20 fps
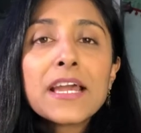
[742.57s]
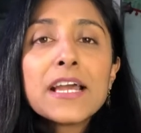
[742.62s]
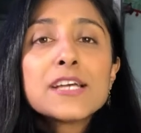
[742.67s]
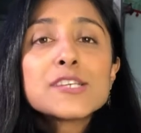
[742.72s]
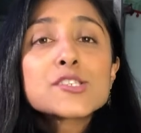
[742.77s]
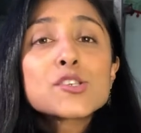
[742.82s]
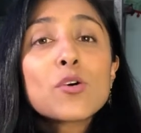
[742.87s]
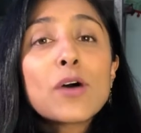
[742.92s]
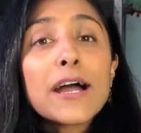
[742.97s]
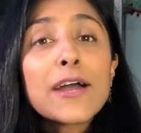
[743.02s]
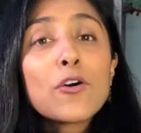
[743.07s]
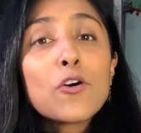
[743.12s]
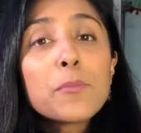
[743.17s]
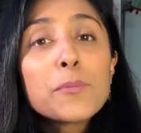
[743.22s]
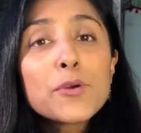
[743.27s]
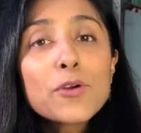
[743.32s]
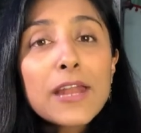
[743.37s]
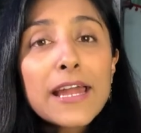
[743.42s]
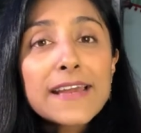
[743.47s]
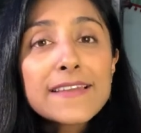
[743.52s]
So I hope
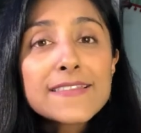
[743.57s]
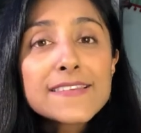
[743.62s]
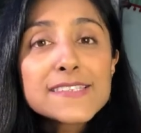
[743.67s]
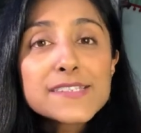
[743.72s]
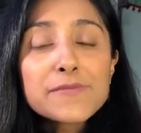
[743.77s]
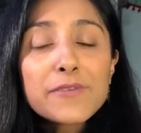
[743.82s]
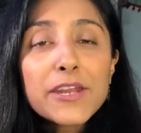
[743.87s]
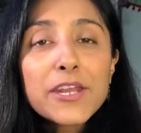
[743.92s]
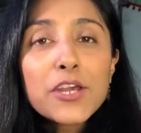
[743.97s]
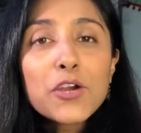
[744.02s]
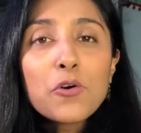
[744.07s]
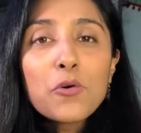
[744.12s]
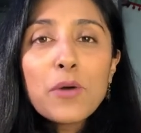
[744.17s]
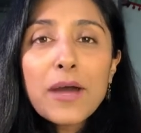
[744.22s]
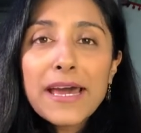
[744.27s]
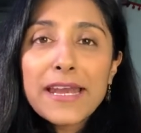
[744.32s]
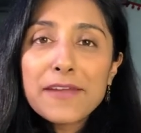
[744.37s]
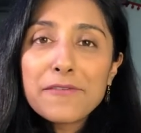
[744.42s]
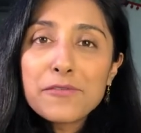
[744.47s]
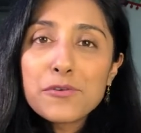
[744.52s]
you liked this video,
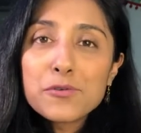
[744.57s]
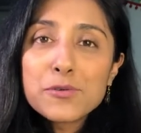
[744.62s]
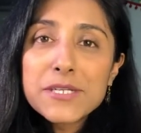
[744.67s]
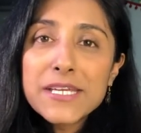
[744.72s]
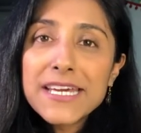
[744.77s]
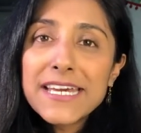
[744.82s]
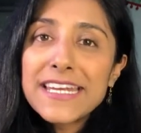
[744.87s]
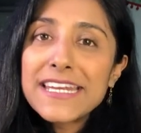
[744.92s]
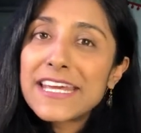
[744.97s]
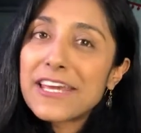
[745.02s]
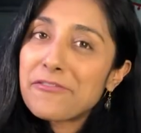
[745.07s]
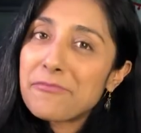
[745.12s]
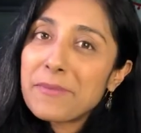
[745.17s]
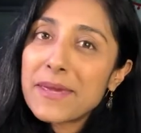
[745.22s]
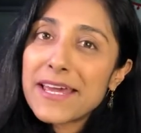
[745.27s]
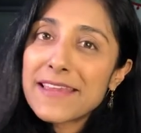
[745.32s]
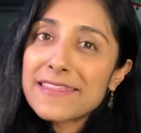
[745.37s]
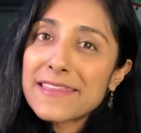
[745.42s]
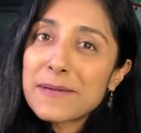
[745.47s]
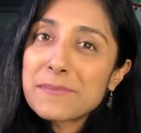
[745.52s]
and if you did, give
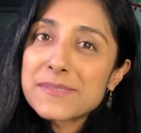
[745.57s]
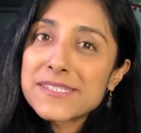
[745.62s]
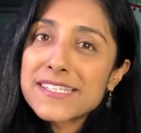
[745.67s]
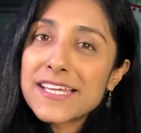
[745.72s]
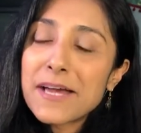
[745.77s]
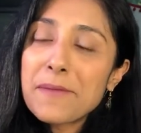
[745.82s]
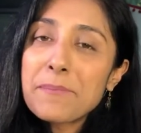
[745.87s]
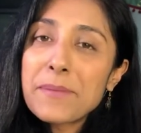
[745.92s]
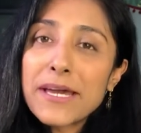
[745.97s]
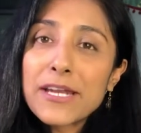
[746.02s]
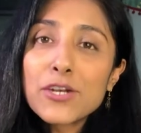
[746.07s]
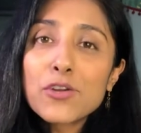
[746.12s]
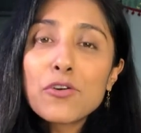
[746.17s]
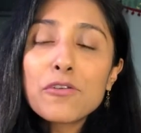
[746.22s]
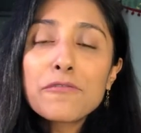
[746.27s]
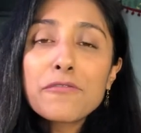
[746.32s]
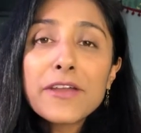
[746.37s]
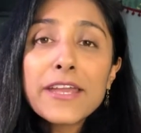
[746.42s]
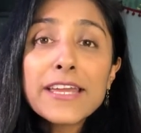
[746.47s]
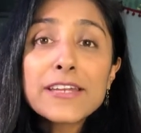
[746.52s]
me a thumbs up, and
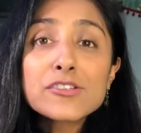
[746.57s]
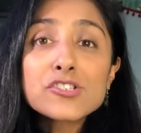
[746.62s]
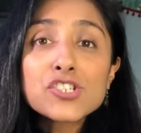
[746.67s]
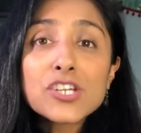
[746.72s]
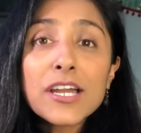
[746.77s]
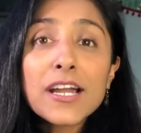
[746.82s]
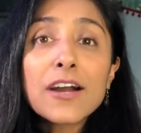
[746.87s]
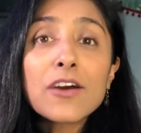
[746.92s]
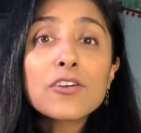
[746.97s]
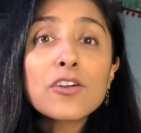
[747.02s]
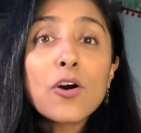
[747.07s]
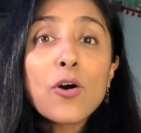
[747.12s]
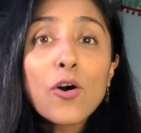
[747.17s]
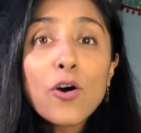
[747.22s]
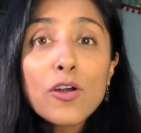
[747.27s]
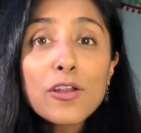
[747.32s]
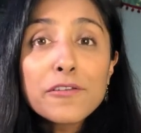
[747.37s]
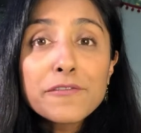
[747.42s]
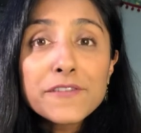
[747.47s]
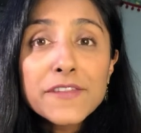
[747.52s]
don't forget to check out
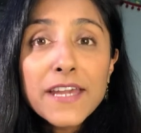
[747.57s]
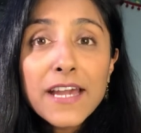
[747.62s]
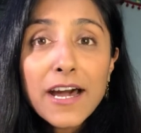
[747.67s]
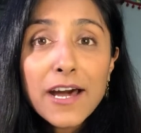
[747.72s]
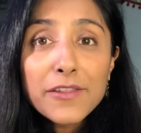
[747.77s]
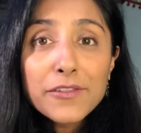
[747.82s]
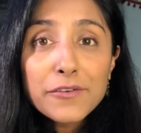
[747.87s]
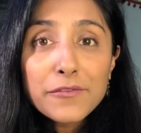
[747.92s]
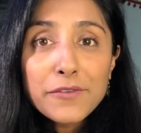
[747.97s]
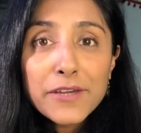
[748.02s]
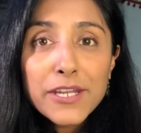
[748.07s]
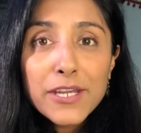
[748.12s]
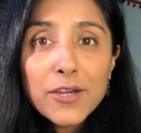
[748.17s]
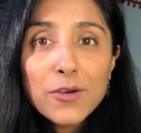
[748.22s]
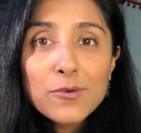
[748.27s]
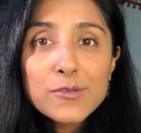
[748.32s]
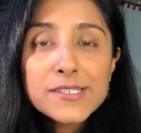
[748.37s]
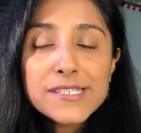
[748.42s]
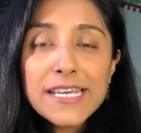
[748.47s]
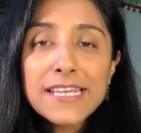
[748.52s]
all of the other
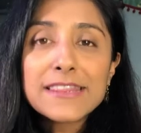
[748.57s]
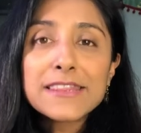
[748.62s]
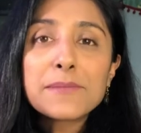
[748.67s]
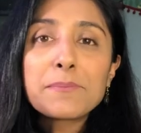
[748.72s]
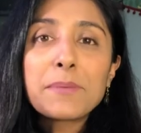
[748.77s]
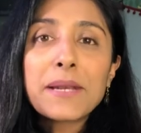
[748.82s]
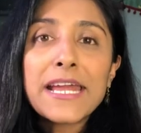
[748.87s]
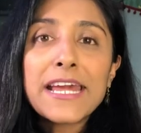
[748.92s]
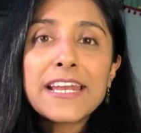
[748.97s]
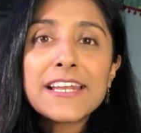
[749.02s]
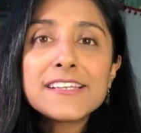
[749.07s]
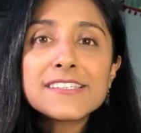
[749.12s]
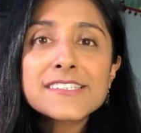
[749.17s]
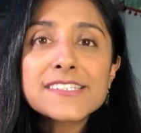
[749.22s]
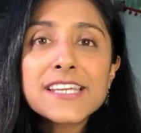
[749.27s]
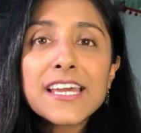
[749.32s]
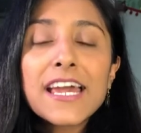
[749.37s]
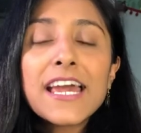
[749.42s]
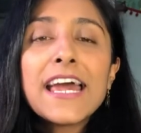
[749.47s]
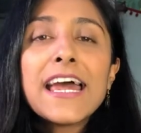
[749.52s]
videos in the
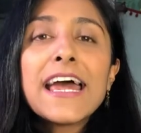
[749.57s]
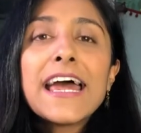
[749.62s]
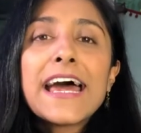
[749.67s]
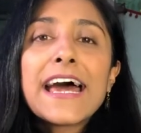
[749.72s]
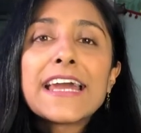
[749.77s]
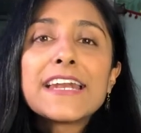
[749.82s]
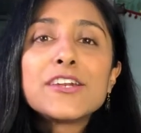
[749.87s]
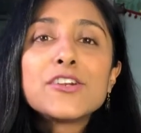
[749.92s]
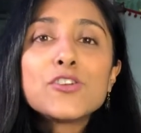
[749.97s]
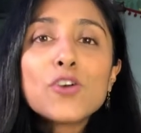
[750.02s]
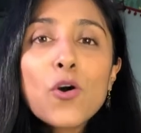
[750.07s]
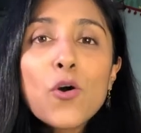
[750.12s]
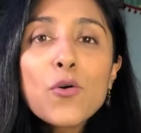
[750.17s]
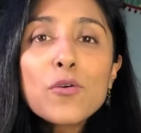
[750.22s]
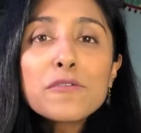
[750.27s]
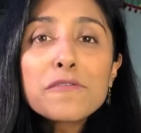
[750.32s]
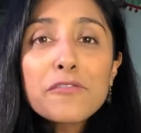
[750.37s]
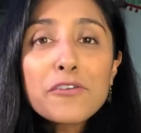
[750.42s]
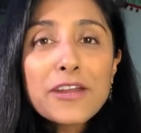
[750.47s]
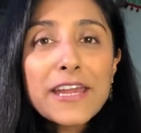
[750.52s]
playlist, and
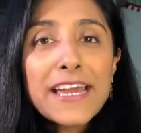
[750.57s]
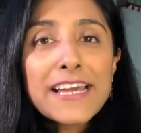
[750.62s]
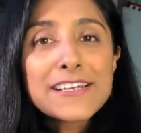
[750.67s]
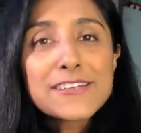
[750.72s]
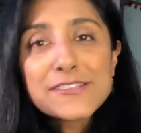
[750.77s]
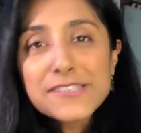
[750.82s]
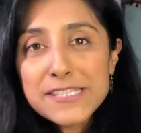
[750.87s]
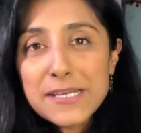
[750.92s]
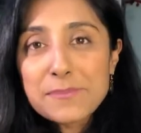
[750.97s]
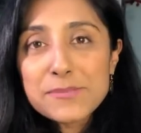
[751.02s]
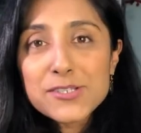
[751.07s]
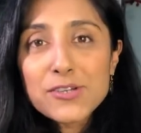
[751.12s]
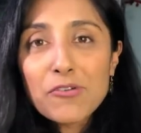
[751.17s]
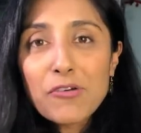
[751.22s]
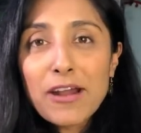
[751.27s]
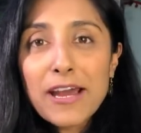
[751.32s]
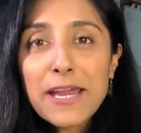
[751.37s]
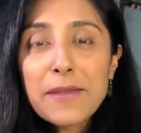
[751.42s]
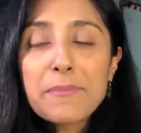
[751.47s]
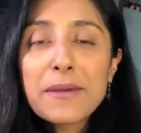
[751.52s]
don't forget to
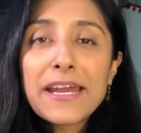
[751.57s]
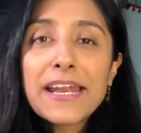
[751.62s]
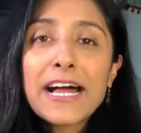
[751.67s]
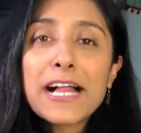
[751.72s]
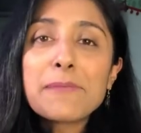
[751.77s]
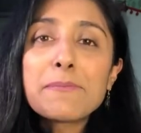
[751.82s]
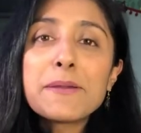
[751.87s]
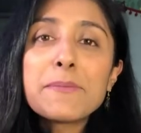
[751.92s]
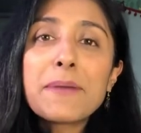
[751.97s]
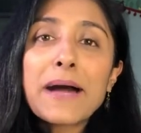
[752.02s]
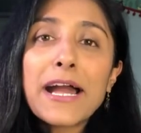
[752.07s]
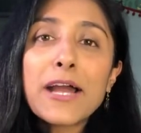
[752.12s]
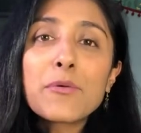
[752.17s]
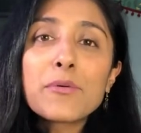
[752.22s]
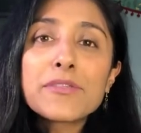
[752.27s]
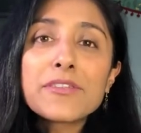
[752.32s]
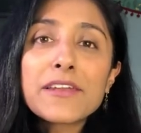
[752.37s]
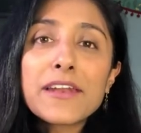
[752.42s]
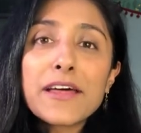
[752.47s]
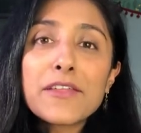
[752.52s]
subscribe, and I'll be back
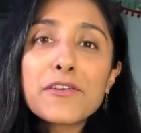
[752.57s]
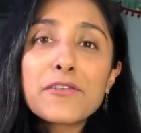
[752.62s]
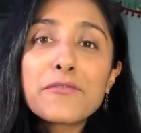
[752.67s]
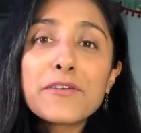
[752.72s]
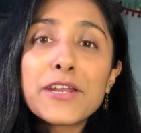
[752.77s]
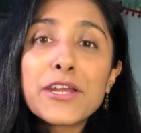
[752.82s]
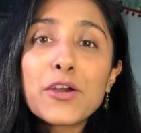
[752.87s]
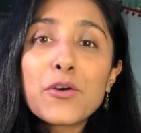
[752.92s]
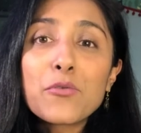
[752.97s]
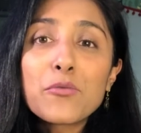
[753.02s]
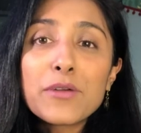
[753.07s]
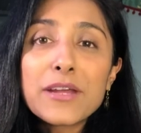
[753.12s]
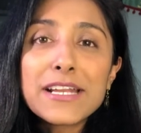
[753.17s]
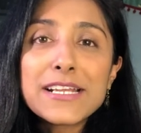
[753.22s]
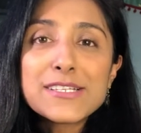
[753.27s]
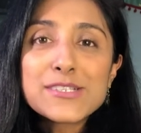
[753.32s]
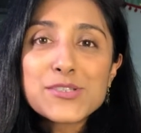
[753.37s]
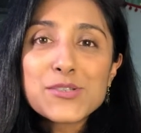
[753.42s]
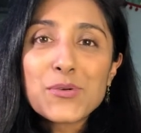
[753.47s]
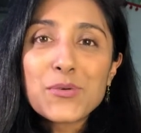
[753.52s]
with another video
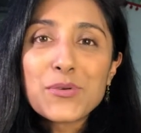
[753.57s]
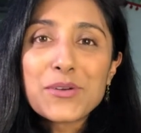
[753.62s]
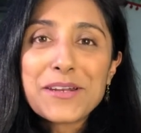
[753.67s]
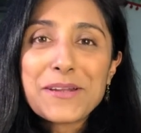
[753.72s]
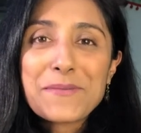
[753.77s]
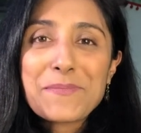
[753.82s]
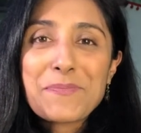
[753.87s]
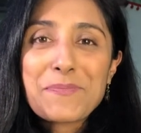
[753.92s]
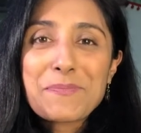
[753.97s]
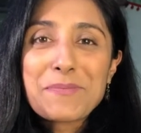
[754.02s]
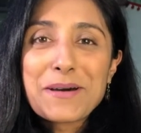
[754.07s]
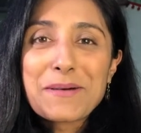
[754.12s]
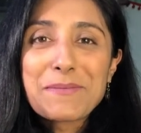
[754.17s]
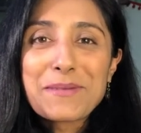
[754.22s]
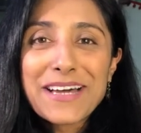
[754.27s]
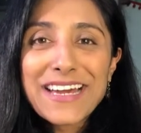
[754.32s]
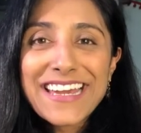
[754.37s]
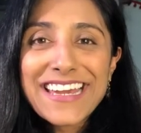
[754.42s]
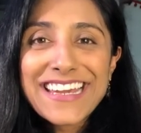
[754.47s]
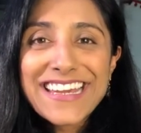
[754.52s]
really soon. Bye
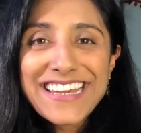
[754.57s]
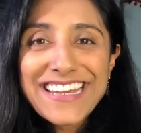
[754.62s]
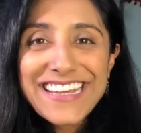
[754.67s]
bye.